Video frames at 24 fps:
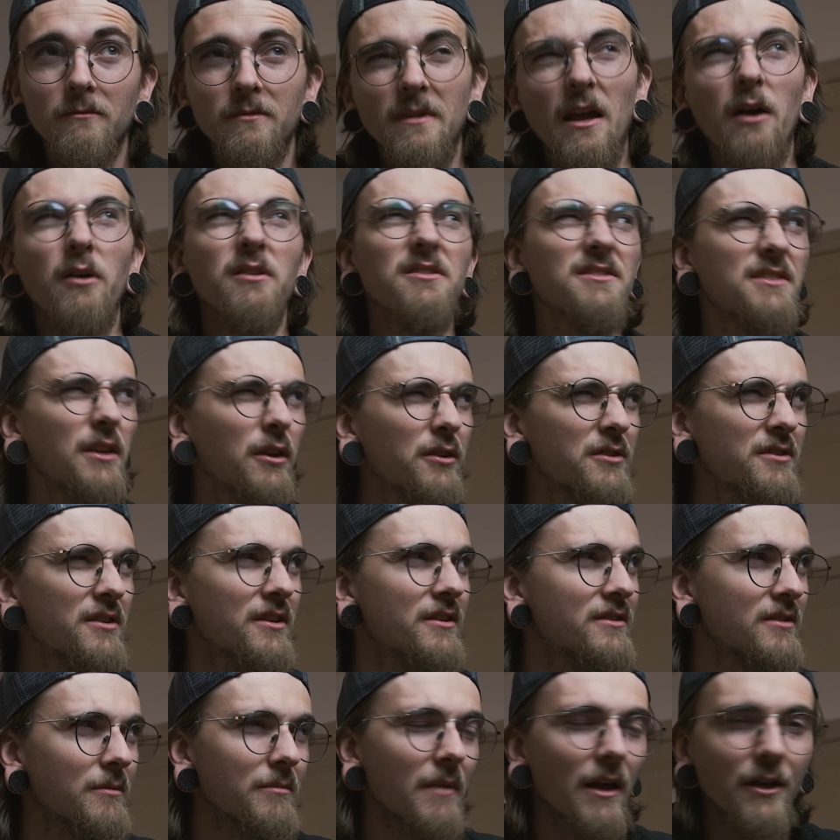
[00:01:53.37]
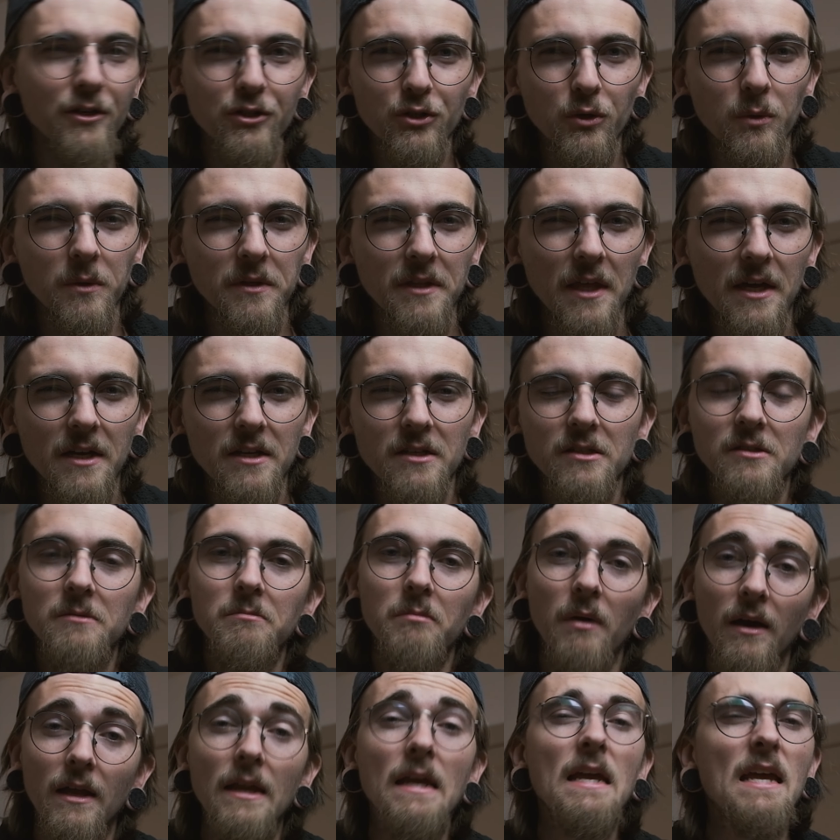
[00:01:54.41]
Now in Celsius, I'm not sure what that is,
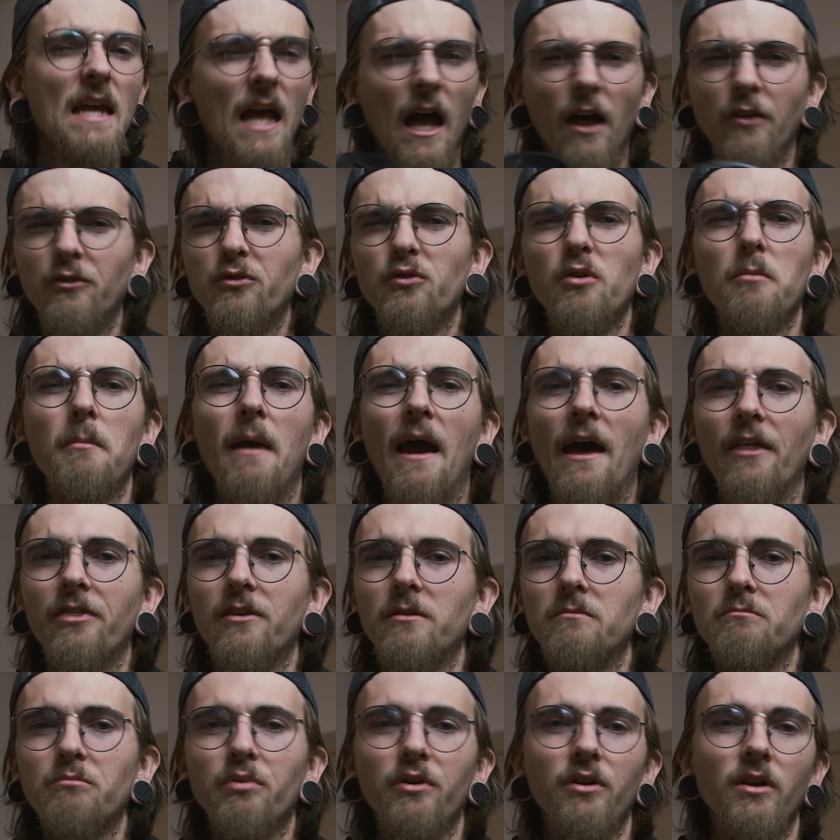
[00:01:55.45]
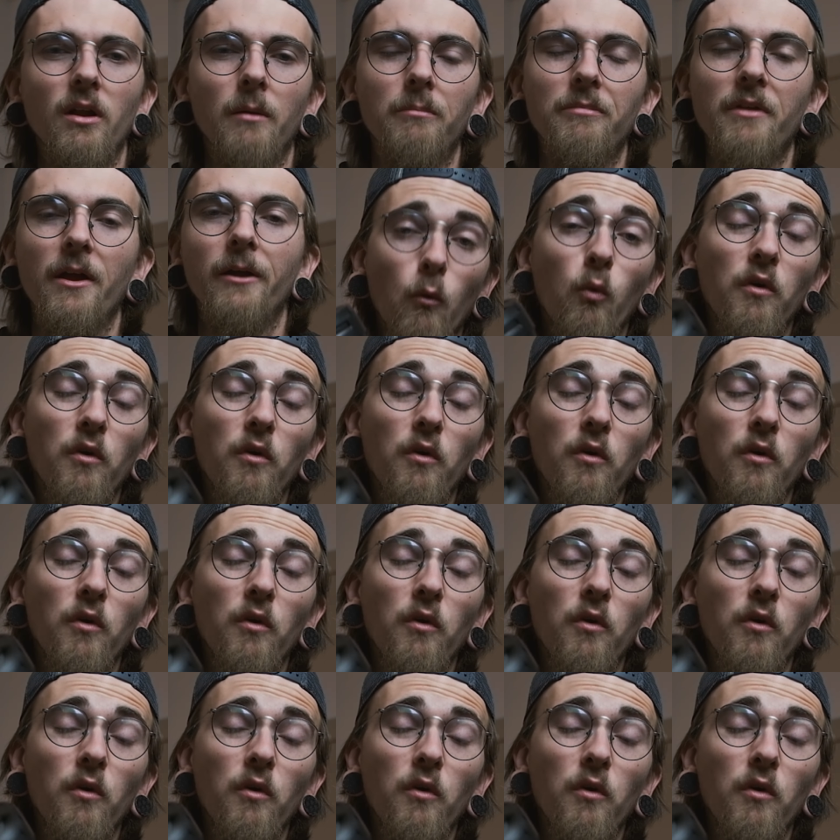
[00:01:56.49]
but I'll do the math and put it up there.